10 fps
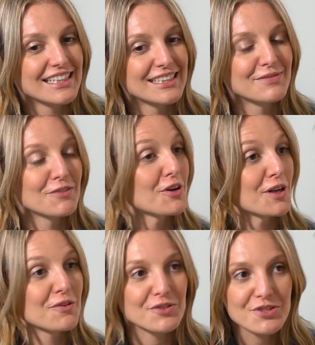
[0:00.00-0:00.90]
and
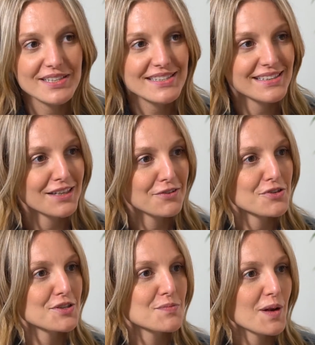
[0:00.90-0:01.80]
running retreats and leading
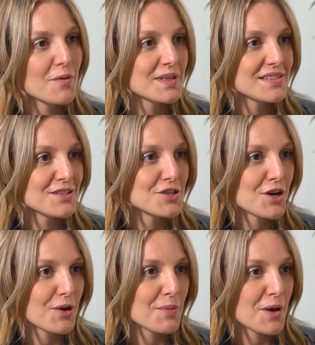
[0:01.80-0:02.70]
retreats, but I wasn't
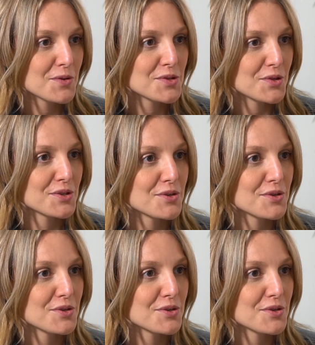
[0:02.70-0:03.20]
sharing my own story.